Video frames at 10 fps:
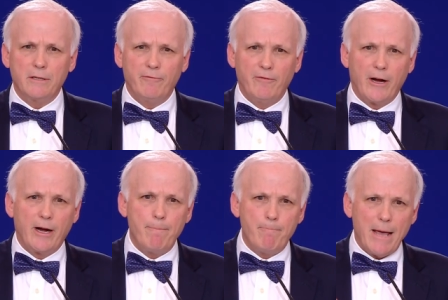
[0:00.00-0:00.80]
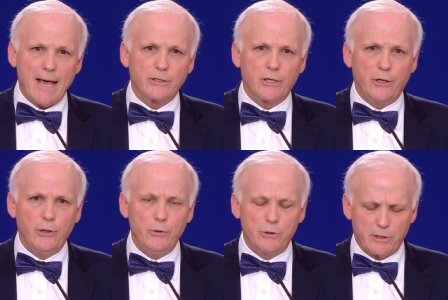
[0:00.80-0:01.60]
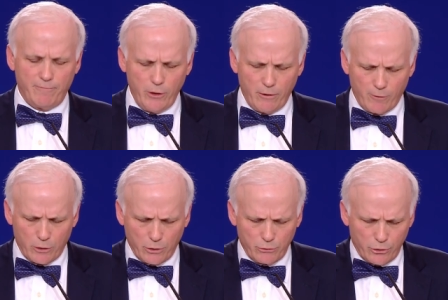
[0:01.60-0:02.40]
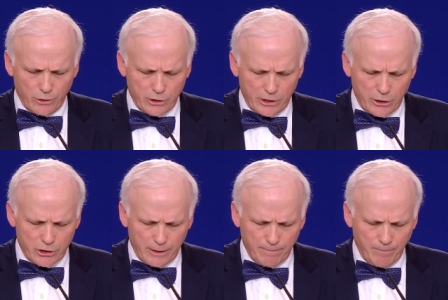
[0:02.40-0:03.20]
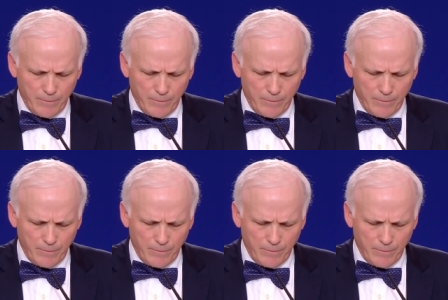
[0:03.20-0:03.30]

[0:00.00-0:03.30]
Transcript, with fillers: the very best use of universal jurisdiction